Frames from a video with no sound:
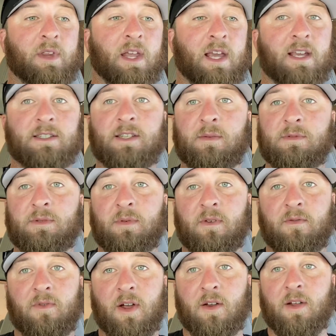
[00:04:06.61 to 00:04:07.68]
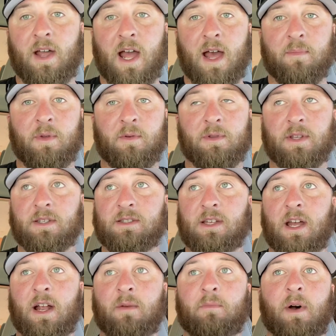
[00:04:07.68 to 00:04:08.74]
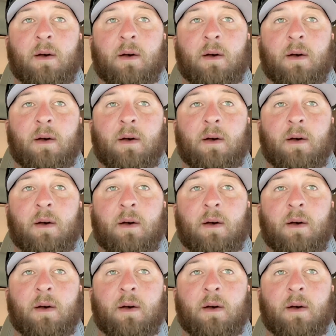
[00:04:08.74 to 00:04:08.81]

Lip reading: He seems to be very happy with the setup.